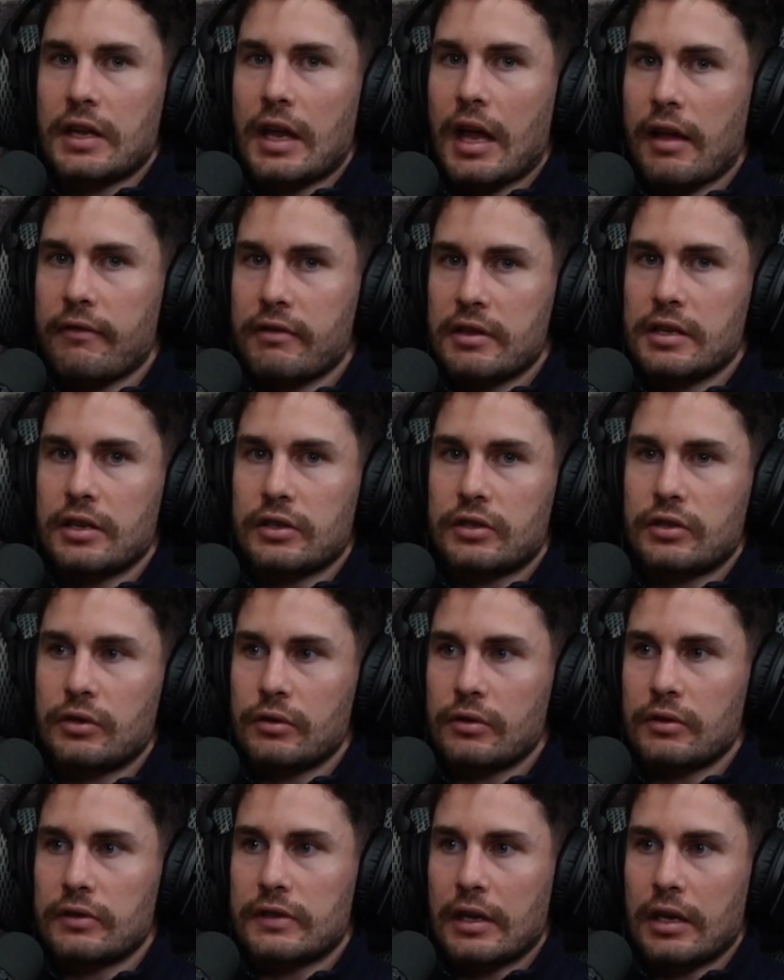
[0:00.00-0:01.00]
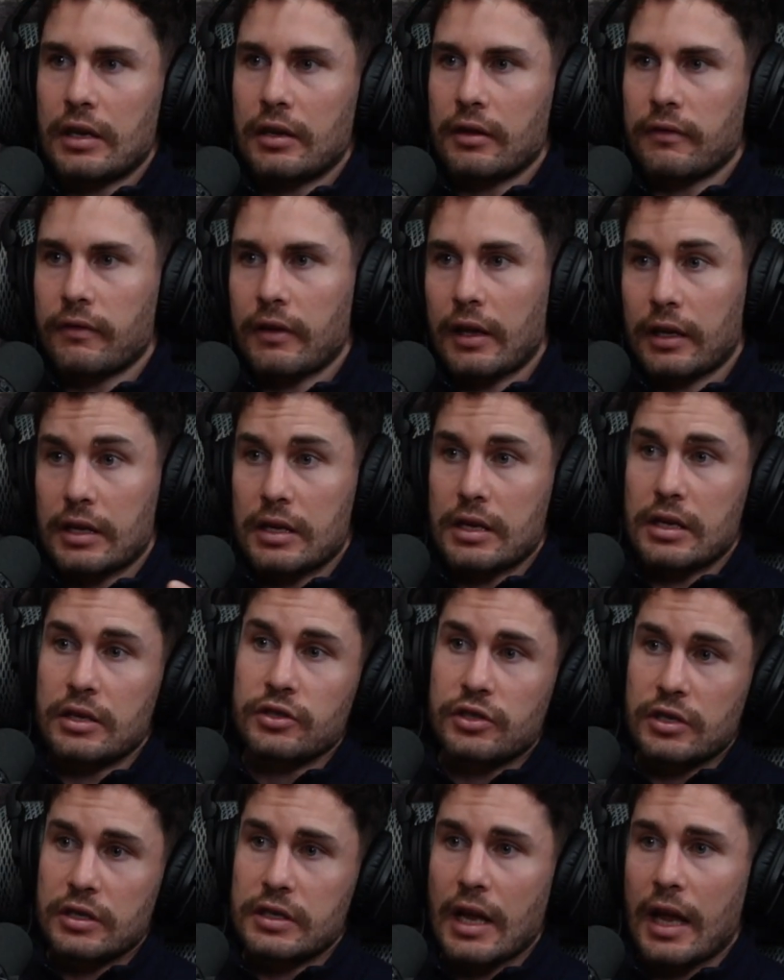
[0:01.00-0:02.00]
you're having issues and like
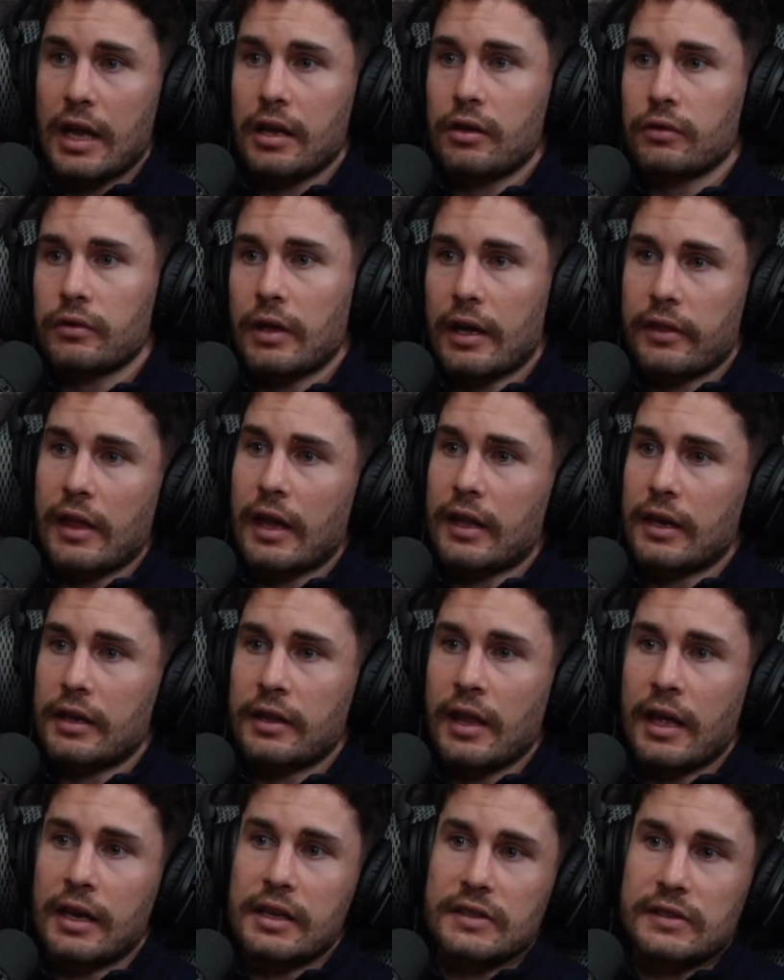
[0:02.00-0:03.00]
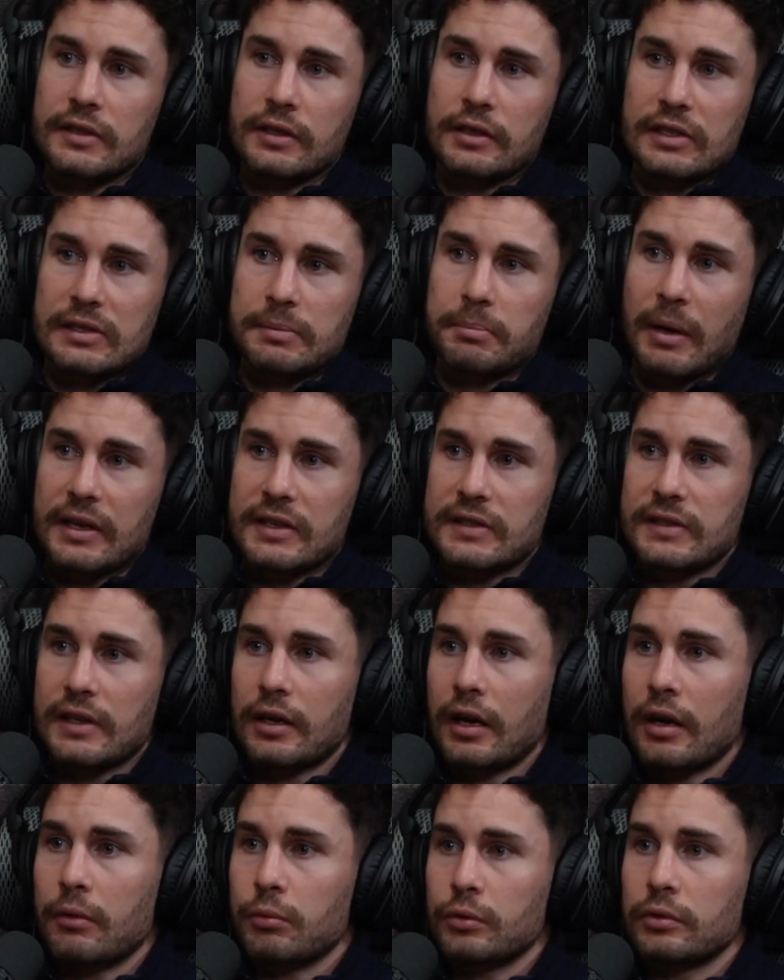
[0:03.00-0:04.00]
injured ankle like that is a space that
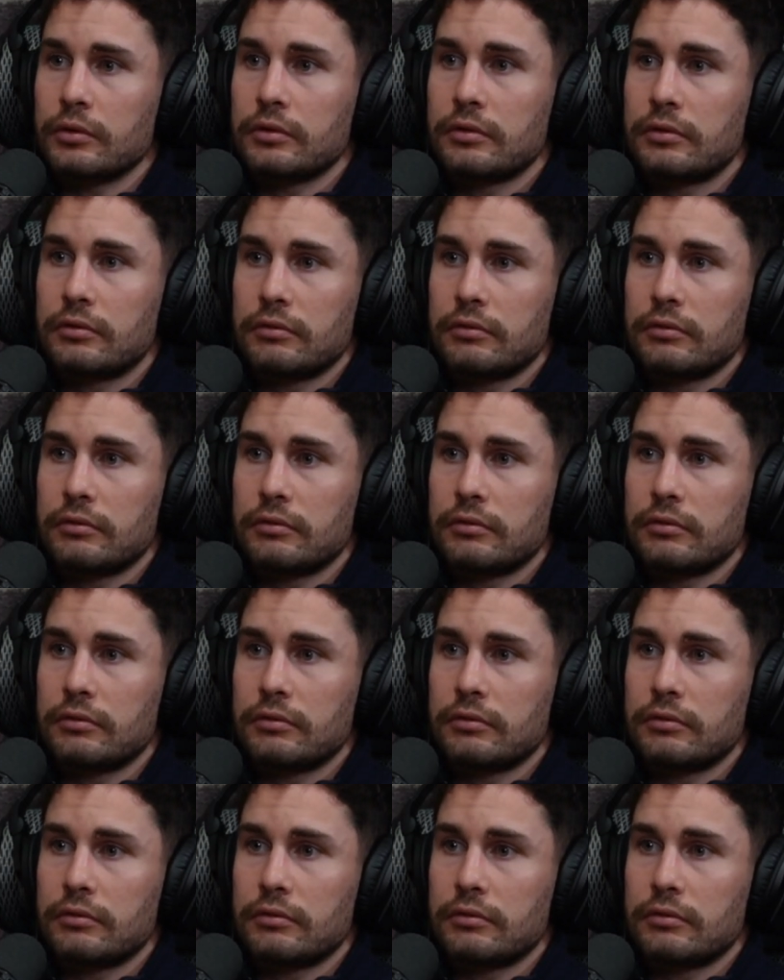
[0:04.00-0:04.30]
I would